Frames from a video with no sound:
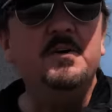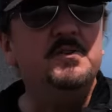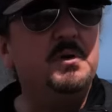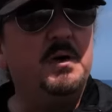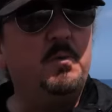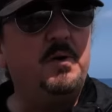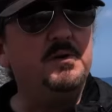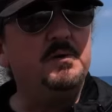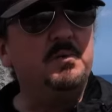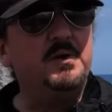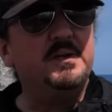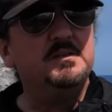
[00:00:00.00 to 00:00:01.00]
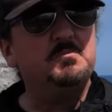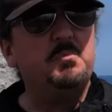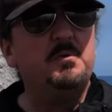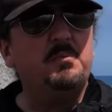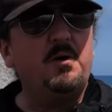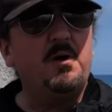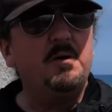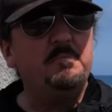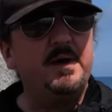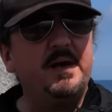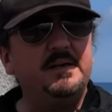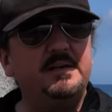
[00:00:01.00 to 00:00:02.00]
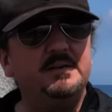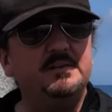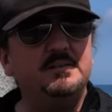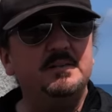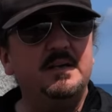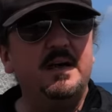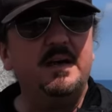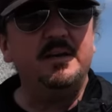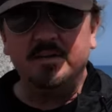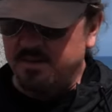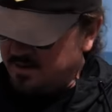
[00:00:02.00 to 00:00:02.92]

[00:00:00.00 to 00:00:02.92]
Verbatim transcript: So I wanted to bring his Purple Heart back here today.